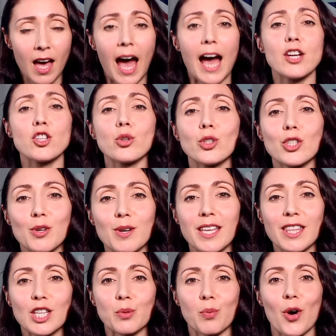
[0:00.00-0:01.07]
As you're
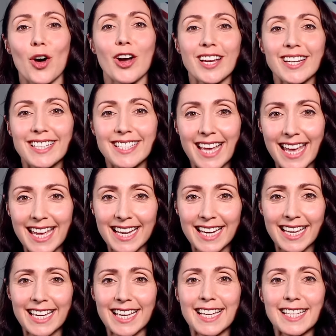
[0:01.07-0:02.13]
doing this work
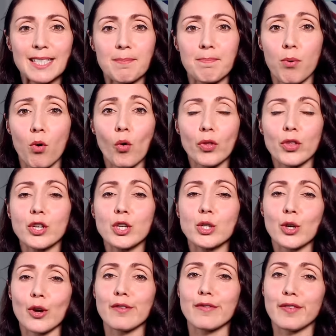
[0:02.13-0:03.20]
daily, it's important that you
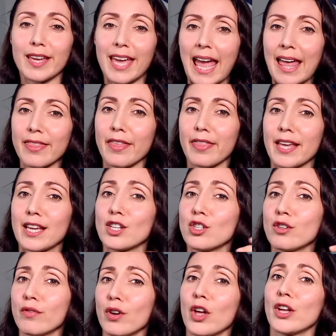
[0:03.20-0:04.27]
don't forget the things
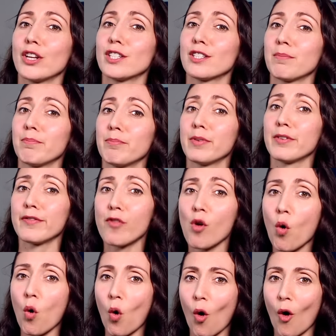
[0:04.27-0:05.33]
you've learnt
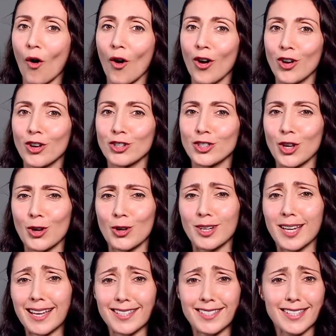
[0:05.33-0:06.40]
before. So
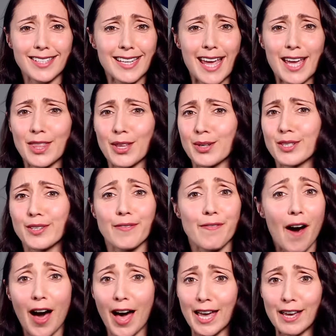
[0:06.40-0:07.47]
let's just take those
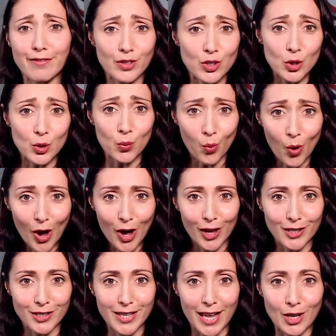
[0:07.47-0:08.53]
five new
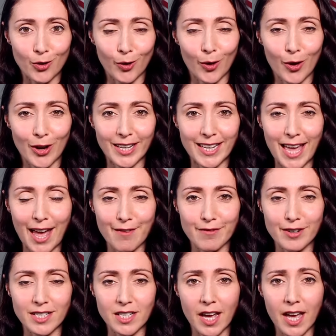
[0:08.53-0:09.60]
words that you're learning
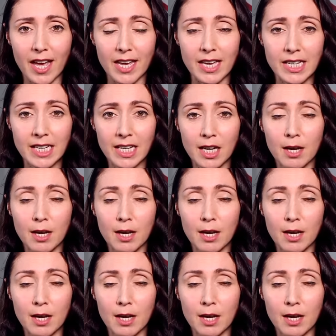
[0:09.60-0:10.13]
every day.